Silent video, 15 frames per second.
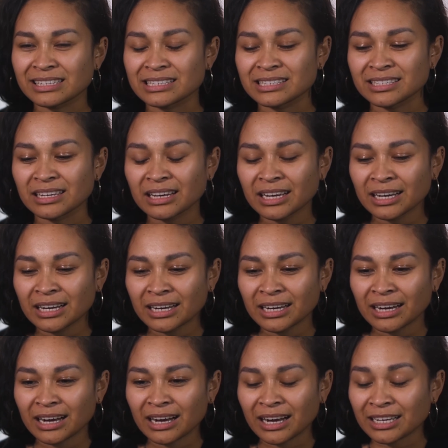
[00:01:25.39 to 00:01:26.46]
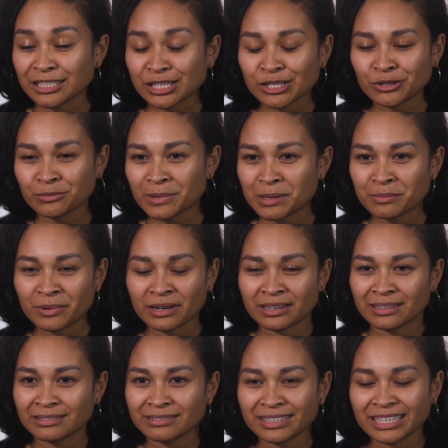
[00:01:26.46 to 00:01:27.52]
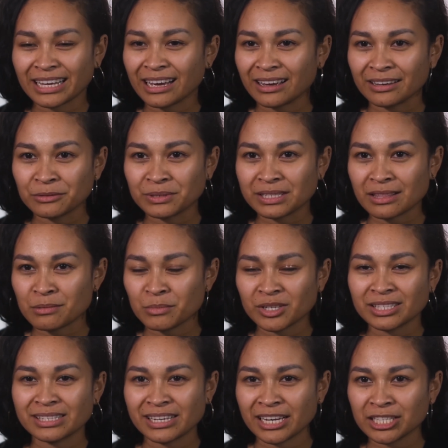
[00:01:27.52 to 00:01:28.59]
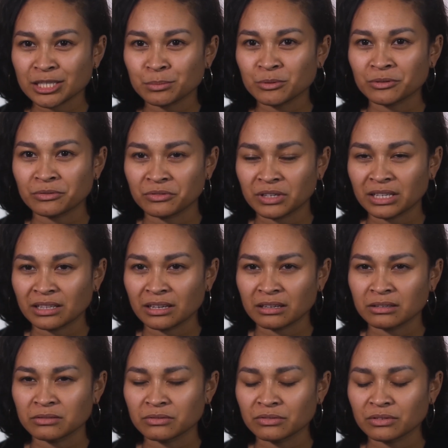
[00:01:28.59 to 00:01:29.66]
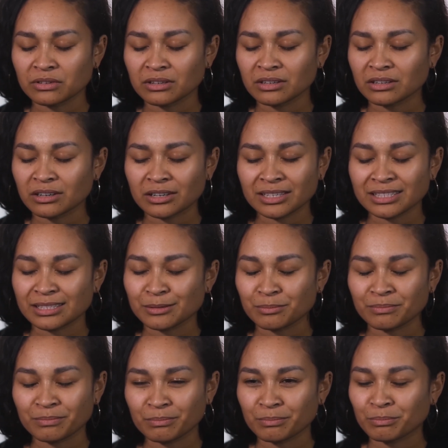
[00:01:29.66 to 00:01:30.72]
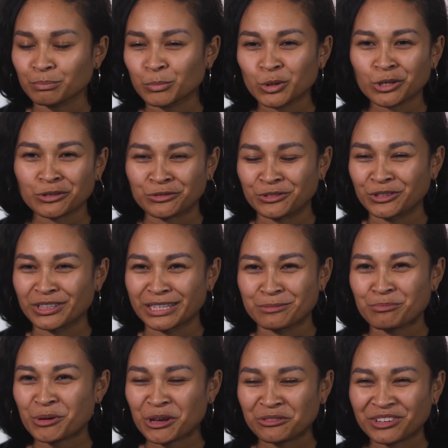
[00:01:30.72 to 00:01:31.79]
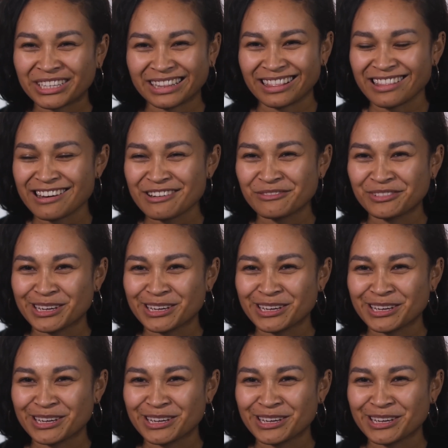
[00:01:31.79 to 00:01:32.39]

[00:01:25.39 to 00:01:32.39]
And I just remember, yeah, it was the most tangible feeling of God's beautiful and perfect love